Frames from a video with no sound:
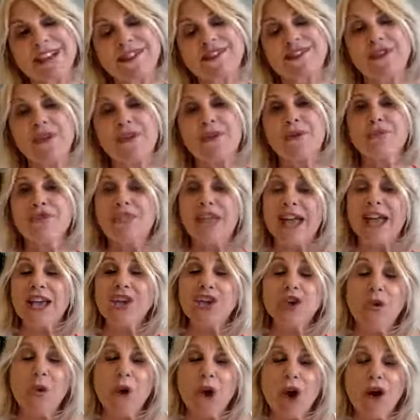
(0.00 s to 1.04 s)
So thank
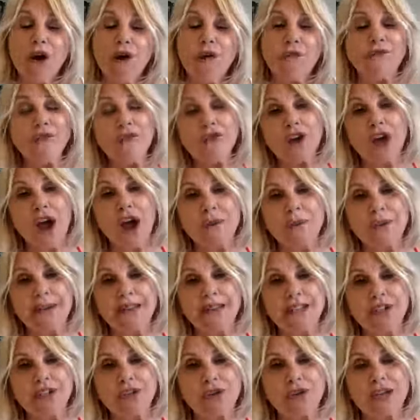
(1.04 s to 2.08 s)
you all for coming
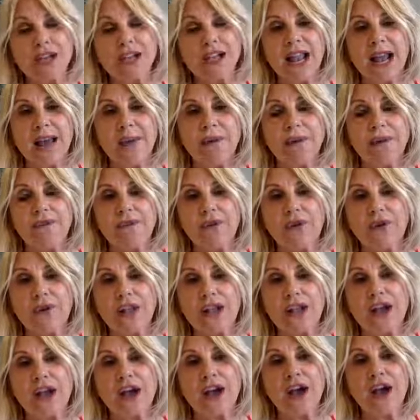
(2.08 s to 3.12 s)
to the
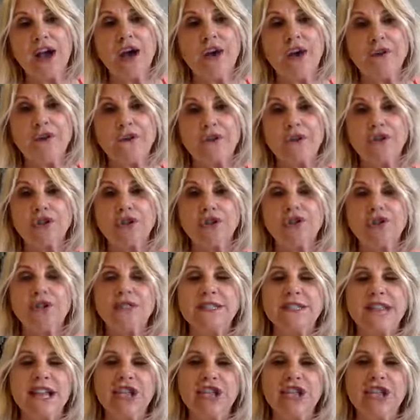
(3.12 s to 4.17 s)
Glamifornia virtual
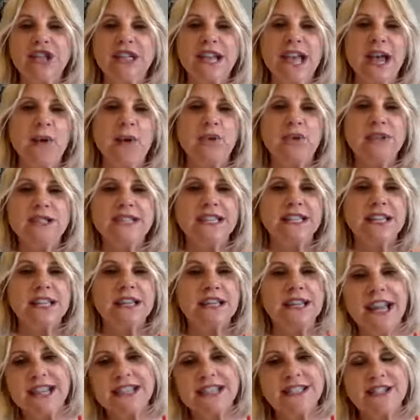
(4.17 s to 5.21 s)
session, and we'll see you
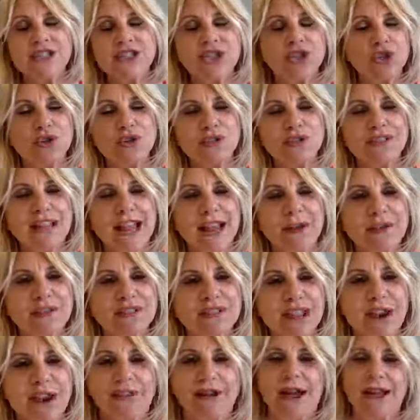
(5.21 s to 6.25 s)
next Tuesday with
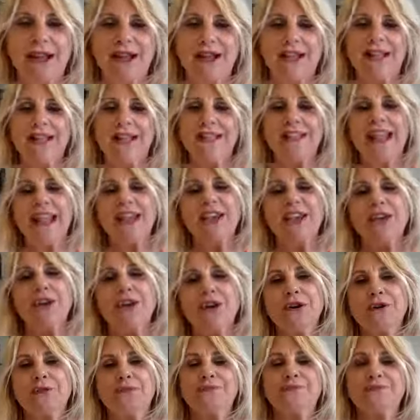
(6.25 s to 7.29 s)
Terah. Thank
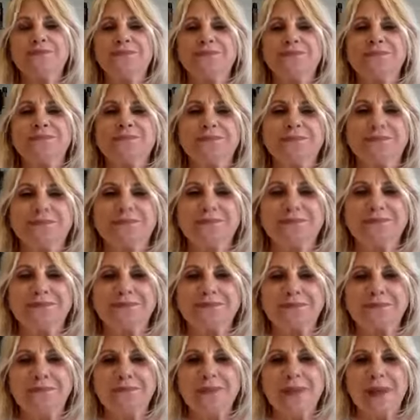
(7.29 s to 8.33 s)
you.
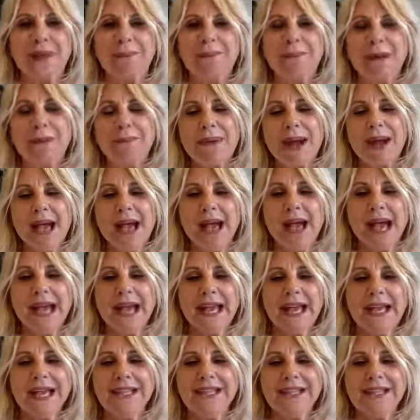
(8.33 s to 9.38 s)

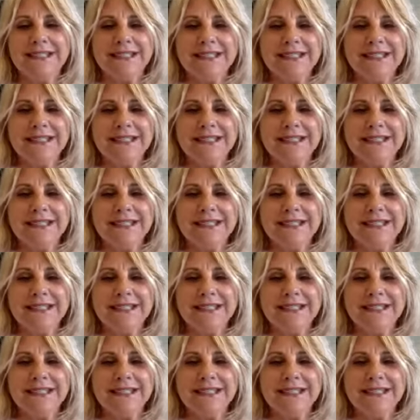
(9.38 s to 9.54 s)
Bye-bye.